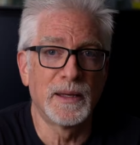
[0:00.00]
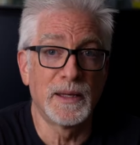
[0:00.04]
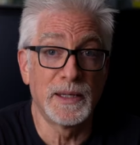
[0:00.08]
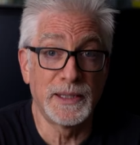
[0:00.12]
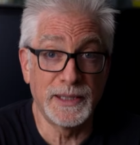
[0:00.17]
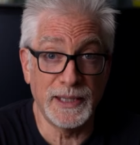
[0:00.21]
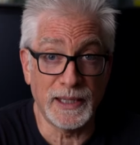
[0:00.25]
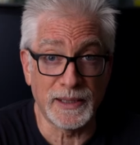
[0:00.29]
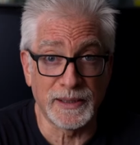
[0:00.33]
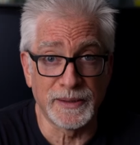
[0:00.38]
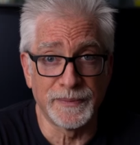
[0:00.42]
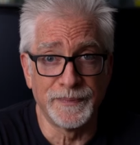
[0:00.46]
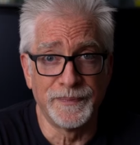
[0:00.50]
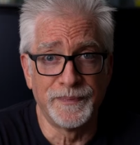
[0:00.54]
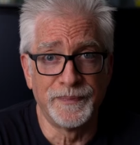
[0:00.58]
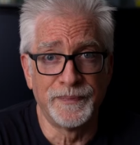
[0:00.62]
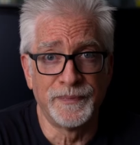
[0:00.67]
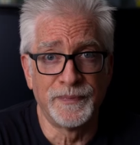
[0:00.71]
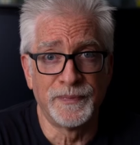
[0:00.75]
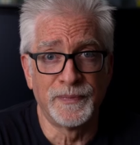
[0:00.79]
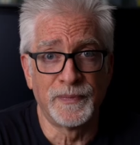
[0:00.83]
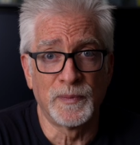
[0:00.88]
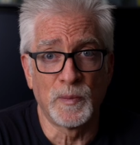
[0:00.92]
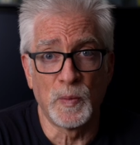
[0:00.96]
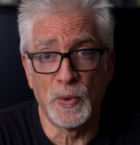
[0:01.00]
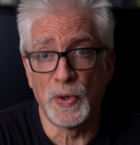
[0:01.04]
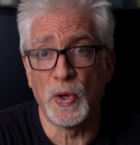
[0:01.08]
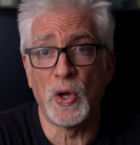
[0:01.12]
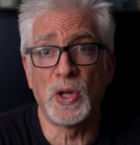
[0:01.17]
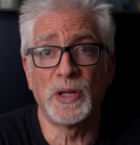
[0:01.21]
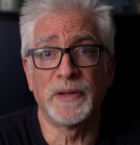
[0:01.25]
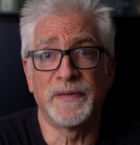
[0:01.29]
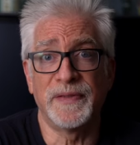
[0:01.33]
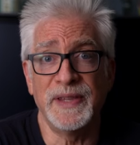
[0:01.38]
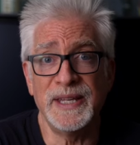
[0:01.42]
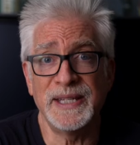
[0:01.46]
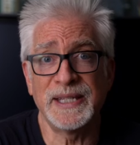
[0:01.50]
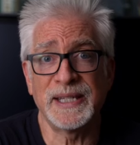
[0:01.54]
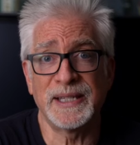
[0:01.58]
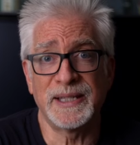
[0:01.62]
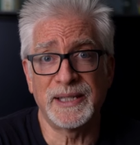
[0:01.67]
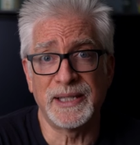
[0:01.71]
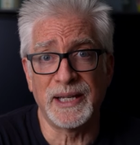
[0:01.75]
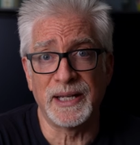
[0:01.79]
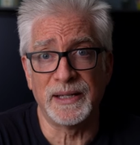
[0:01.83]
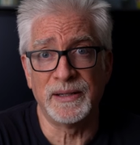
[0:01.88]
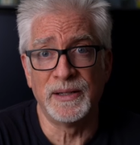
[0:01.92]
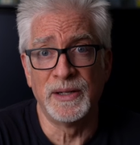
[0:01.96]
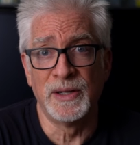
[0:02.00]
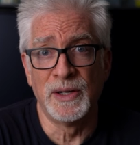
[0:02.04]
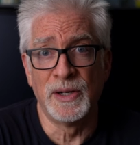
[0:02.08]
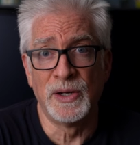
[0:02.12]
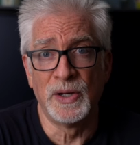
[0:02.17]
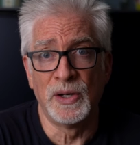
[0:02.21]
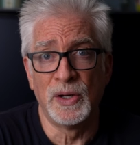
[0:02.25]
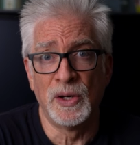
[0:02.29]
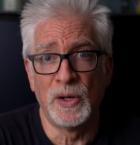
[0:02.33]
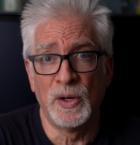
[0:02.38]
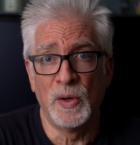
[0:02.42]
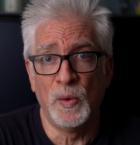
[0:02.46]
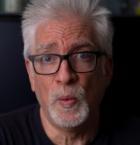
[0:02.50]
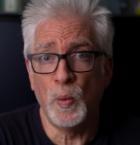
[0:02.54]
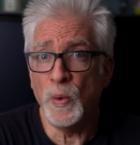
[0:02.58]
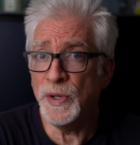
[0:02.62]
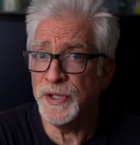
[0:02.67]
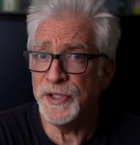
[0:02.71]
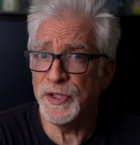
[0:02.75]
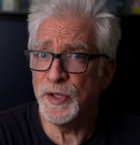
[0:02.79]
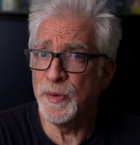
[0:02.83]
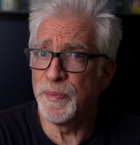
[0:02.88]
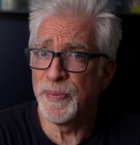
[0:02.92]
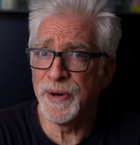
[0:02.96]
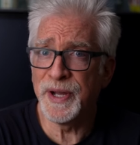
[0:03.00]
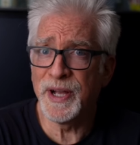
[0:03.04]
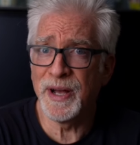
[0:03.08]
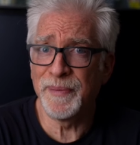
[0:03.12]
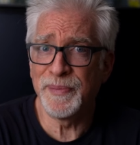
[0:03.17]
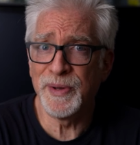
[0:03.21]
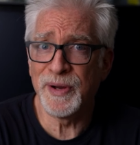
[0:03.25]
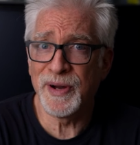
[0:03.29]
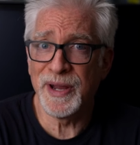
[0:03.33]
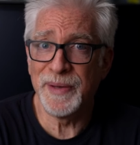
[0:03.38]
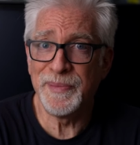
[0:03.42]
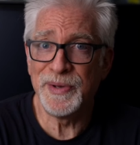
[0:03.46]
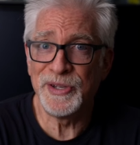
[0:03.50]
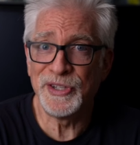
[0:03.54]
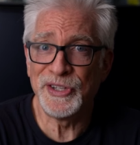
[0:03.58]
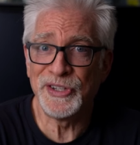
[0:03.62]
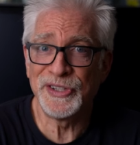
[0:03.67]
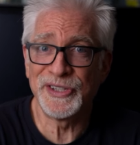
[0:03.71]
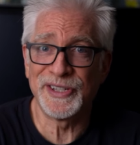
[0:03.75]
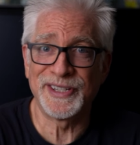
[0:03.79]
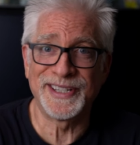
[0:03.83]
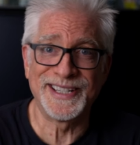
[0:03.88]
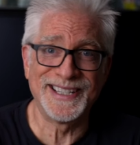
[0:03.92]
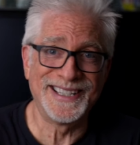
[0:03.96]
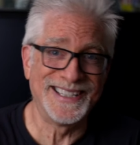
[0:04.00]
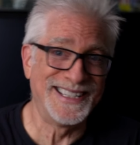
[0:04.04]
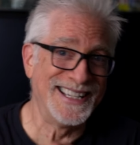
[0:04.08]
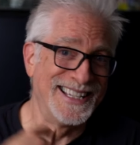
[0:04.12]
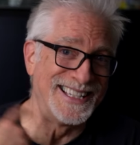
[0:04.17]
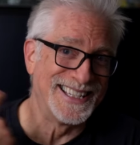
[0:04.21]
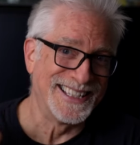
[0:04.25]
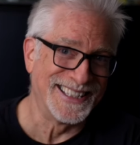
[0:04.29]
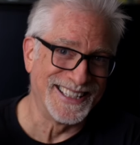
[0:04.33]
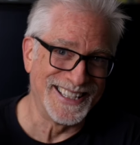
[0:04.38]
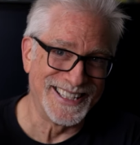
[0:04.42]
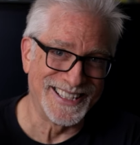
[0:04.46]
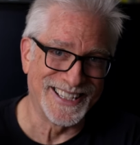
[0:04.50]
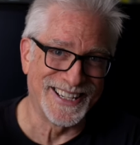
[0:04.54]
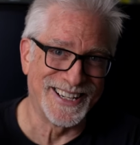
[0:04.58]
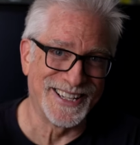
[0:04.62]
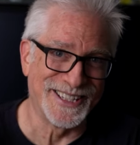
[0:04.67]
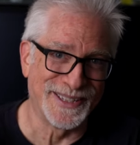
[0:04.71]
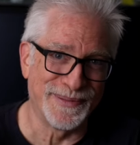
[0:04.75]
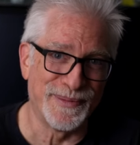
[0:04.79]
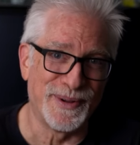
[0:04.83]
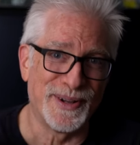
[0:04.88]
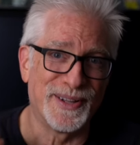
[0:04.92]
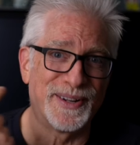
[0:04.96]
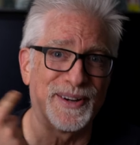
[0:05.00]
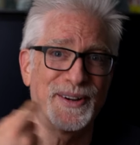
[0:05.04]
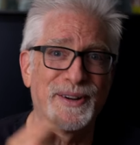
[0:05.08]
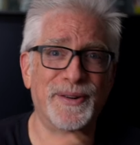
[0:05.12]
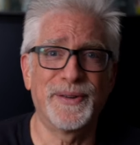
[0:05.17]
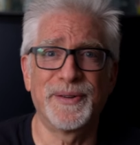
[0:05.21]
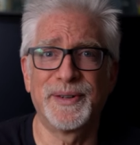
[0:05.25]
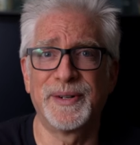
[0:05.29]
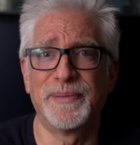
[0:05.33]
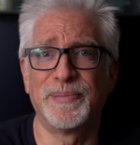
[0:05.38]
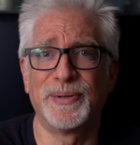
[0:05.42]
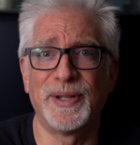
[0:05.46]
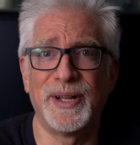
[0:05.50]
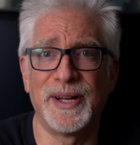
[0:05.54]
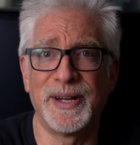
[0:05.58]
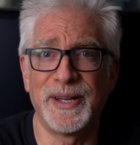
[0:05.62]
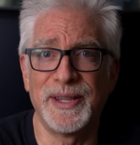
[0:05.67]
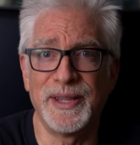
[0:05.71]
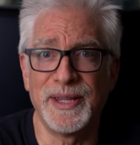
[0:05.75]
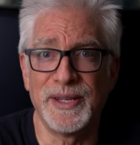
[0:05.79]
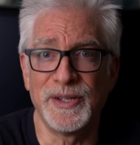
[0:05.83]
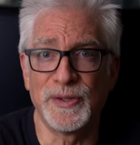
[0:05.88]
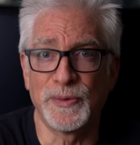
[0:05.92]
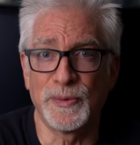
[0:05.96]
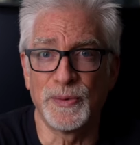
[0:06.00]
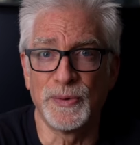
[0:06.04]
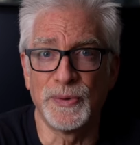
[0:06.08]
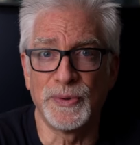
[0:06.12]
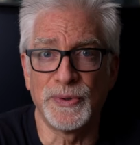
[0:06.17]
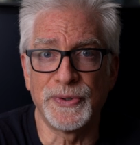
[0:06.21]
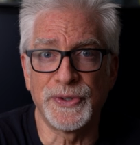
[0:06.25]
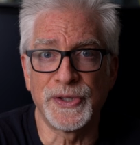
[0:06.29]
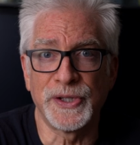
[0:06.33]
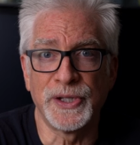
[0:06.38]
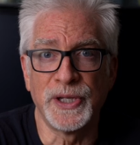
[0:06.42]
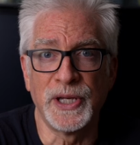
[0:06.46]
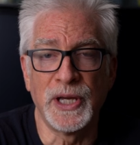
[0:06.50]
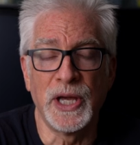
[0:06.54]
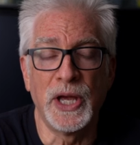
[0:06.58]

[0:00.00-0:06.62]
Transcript: 6. With all of this said, once you bring up your images on a decently sized monitor and apply these rules,